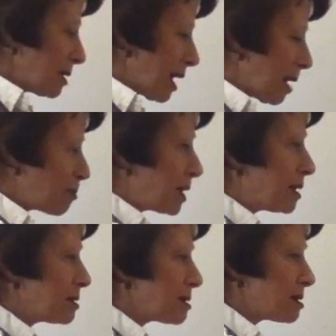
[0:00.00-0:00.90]
that
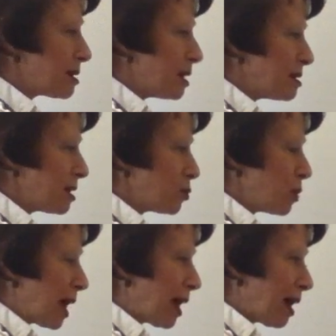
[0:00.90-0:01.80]
happens is that
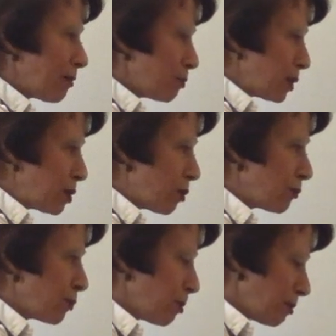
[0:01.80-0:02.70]
we go
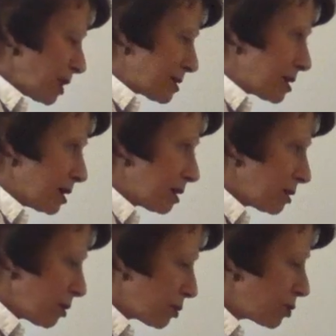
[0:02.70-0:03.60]
from the single
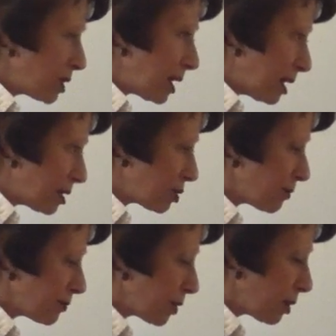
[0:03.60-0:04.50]
note to the
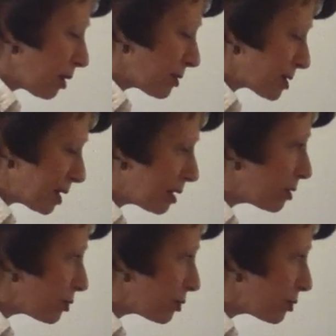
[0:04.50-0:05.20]
interval, single